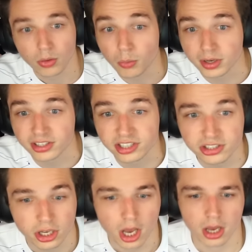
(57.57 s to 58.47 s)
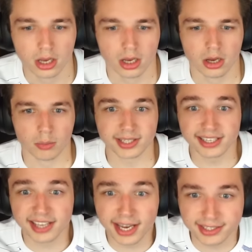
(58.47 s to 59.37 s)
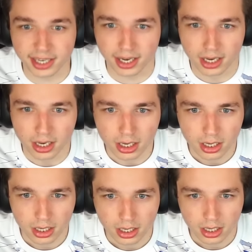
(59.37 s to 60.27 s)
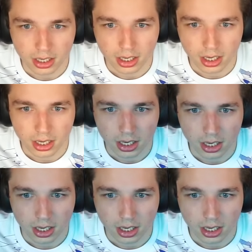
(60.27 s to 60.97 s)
What is this? What is it? No!